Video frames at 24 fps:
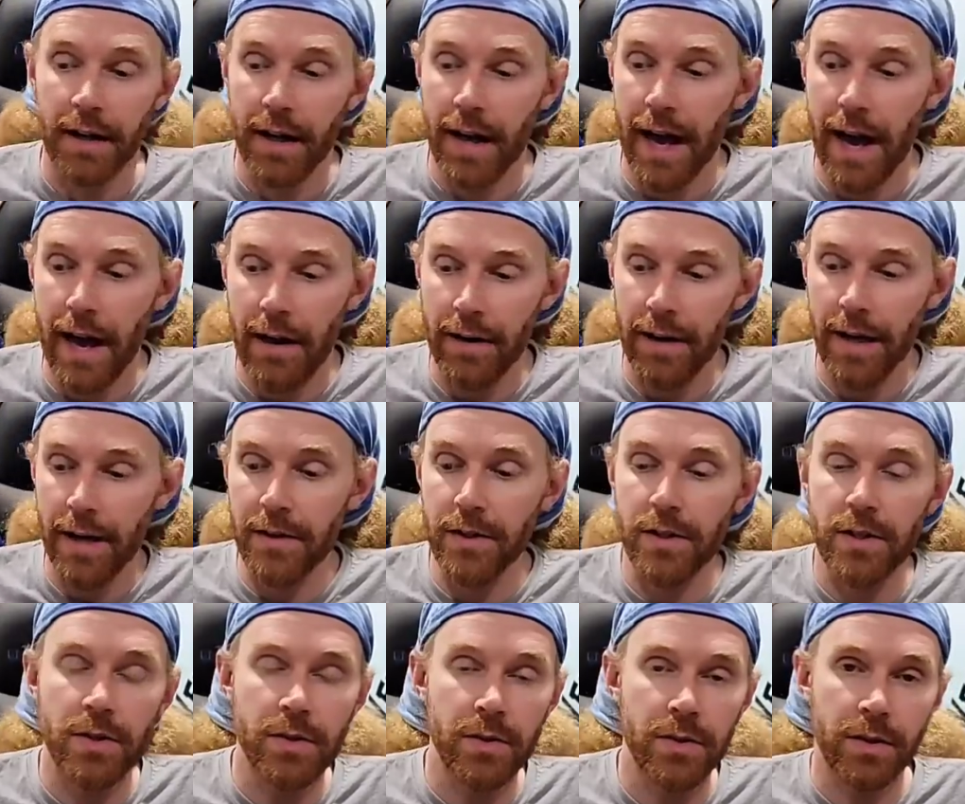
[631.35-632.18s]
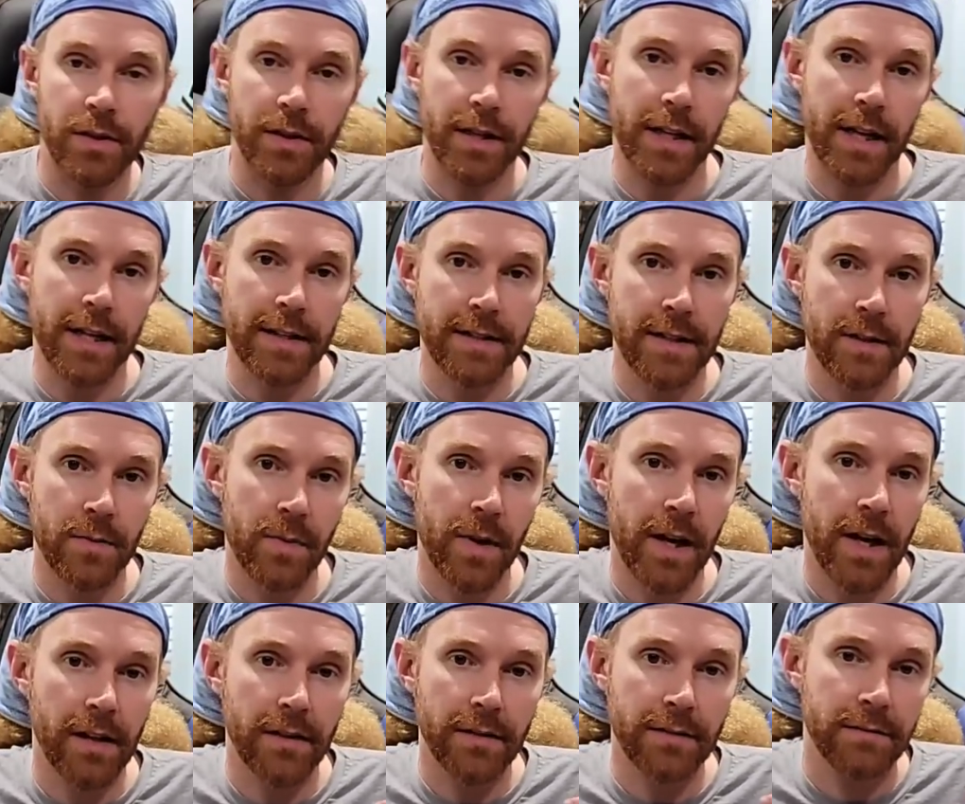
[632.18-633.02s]
How did I do? Think I did
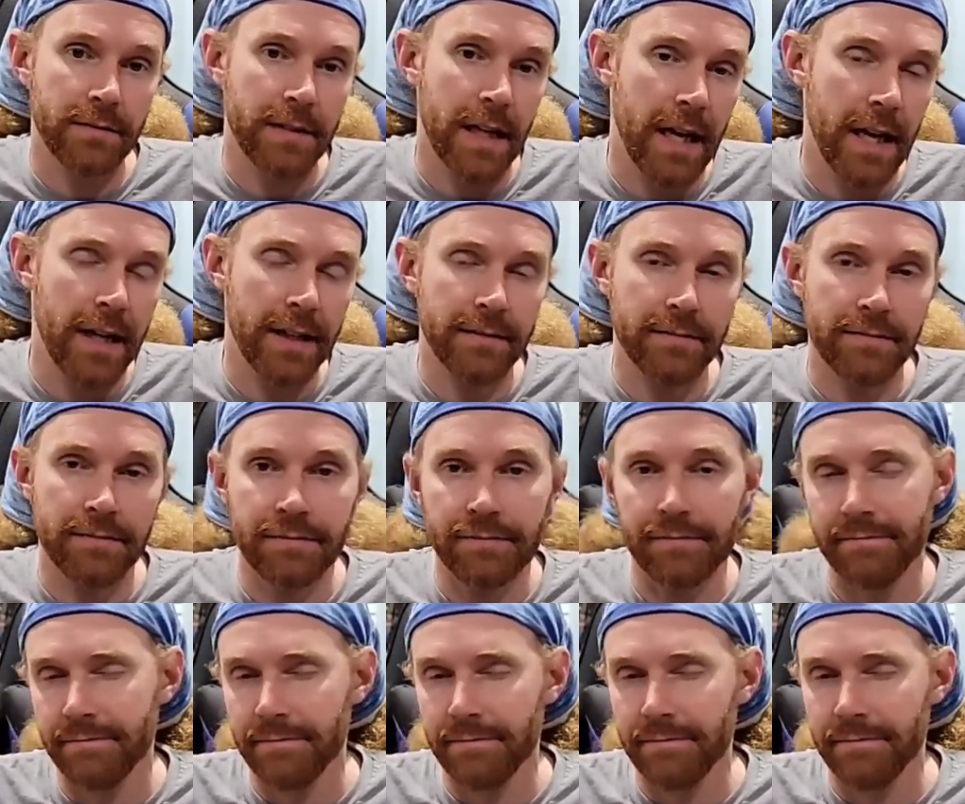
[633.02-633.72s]
well? Not?